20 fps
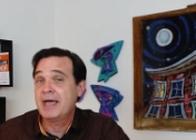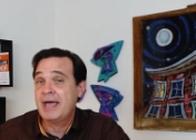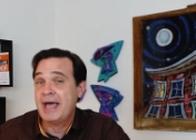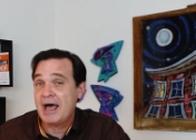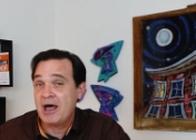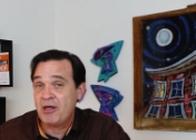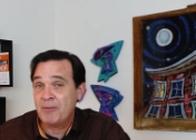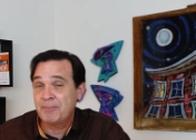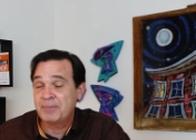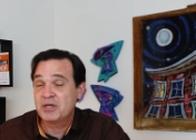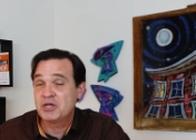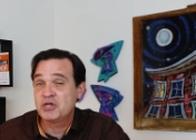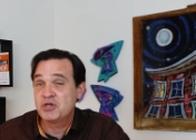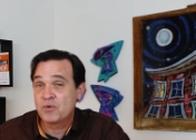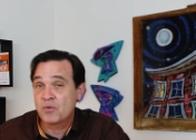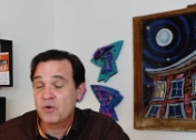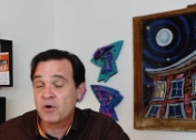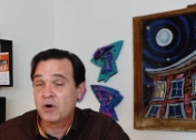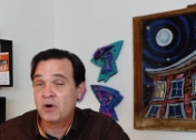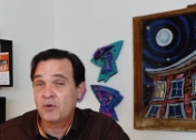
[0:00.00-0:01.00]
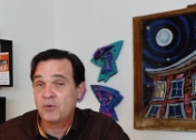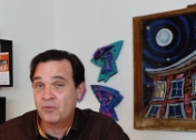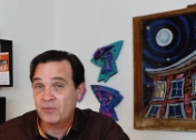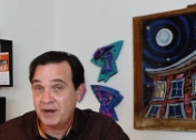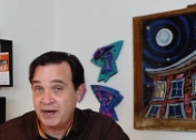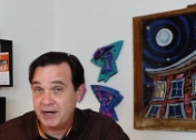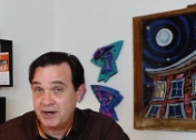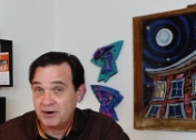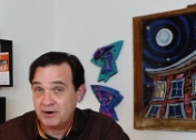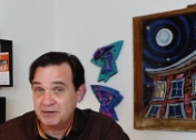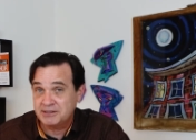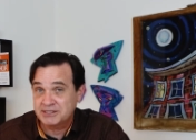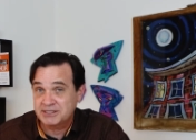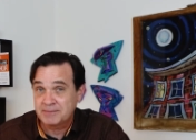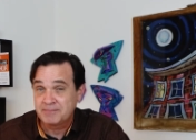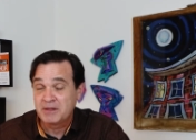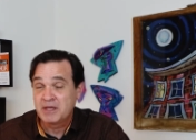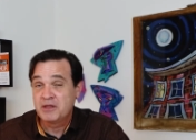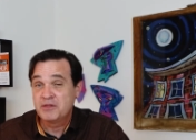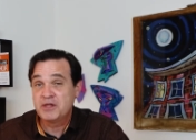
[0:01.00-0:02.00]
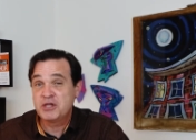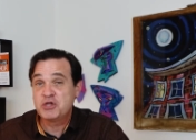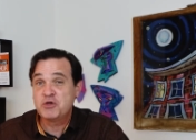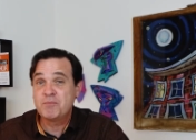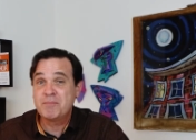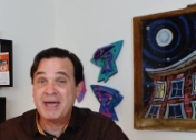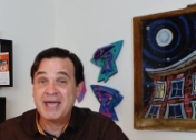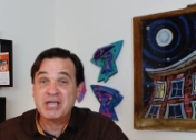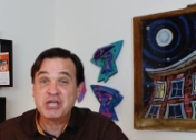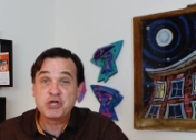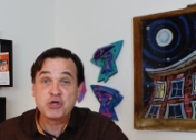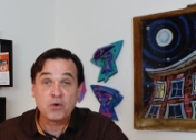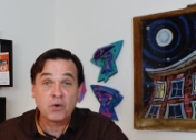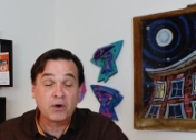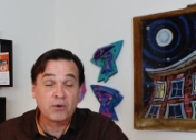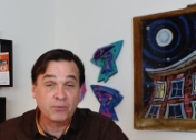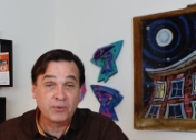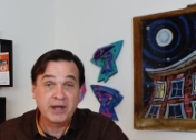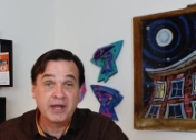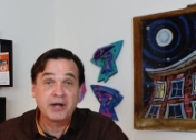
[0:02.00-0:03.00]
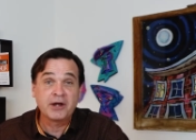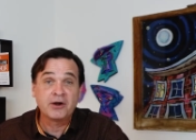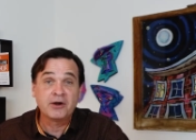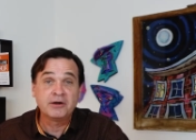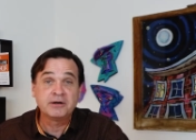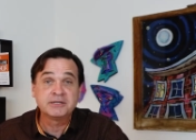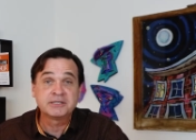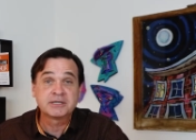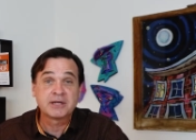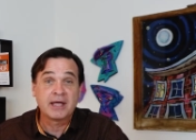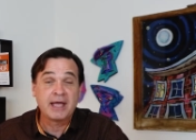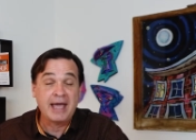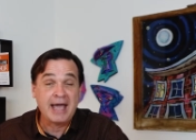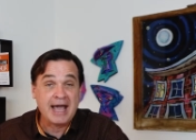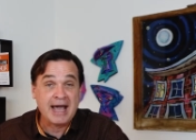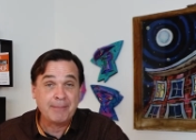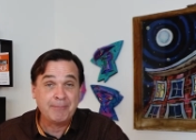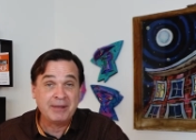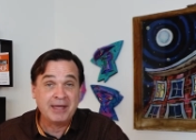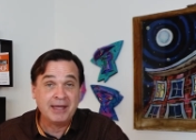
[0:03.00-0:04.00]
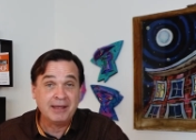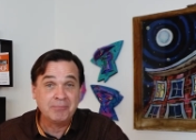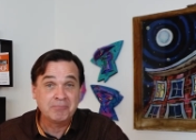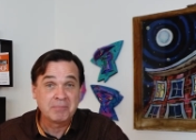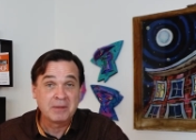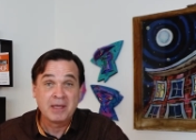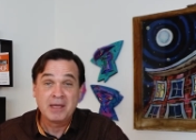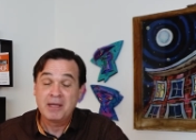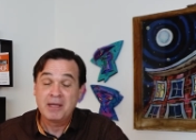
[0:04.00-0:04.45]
help your readers, that you make your readers happy,